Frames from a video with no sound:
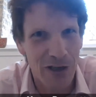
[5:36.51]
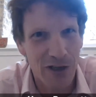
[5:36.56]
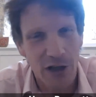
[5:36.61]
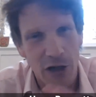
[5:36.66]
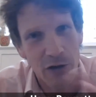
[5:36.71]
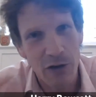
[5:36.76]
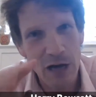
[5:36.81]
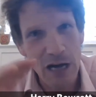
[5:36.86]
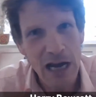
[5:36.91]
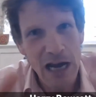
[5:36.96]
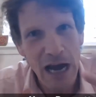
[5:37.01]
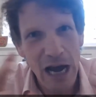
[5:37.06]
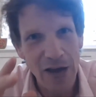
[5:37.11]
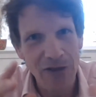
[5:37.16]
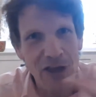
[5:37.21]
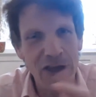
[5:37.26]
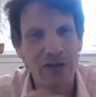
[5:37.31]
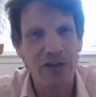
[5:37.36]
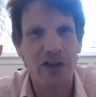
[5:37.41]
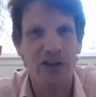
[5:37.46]
So I
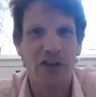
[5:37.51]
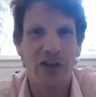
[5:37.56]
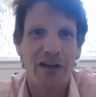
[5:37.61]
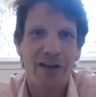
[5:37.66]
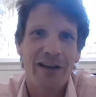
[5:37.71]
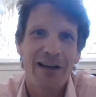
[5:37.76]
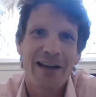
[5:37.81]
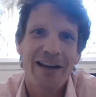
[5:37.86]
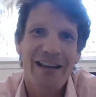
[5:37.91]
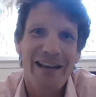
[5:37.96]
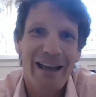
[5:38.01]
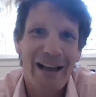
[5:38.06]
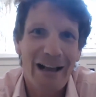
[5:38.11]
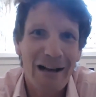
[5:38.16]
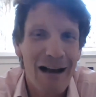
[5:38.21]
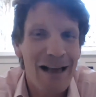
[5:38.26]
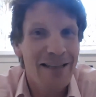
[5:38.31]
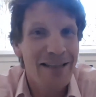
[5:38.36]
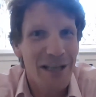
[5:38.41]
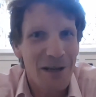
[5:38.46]
think there's a
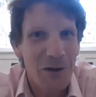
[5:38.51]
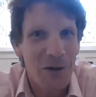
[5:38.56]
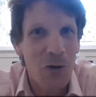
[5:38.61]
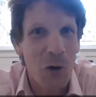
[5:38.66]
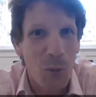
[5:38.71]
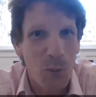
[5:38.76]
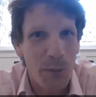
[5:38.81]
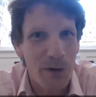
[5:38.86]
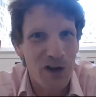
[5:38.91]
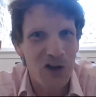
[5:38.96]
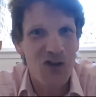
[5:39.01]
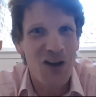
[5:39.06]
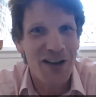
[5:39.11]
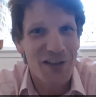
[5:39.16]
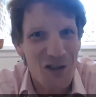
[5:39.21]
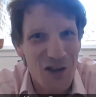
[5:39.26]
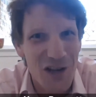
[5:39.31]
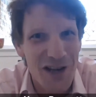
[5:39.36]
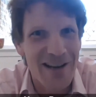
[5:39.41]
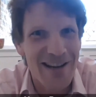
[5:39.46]
classic corporate
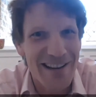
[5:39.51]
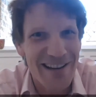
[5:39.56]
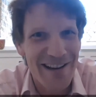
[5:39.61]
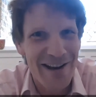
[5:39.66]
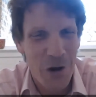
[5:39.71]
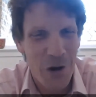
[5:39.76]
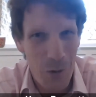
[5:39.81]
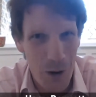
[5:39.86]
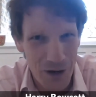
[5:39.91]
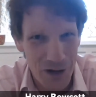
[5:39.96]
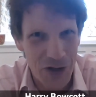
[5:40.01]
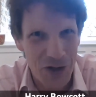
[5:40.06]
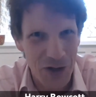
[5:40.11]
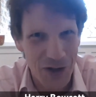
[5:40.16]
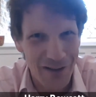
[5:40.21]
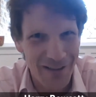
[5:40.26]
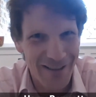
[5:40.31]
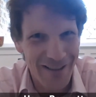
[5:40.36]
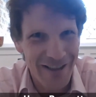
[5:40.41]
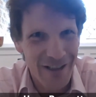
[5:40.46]
strategy
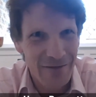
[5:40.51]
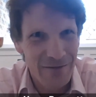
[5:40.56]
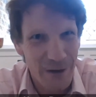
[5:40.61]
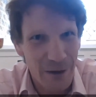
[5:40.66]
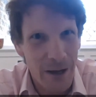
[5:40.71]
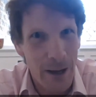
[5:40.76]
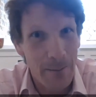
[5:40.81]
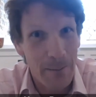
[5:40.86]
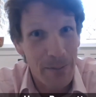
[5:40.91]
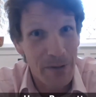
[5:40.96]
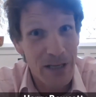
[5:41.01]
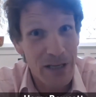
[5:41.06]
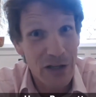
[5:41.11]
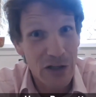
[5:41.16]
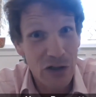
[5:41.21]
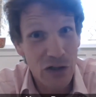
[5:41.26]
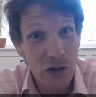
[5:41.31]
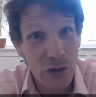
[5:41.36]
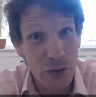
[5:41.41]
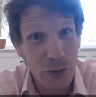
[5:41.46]
question for companies
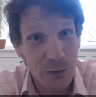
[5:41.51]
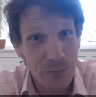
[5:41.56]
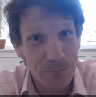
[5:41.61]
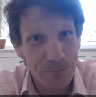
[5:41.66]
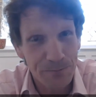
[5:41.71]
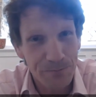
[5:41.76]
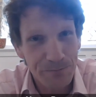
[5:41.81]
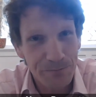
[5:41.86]
too.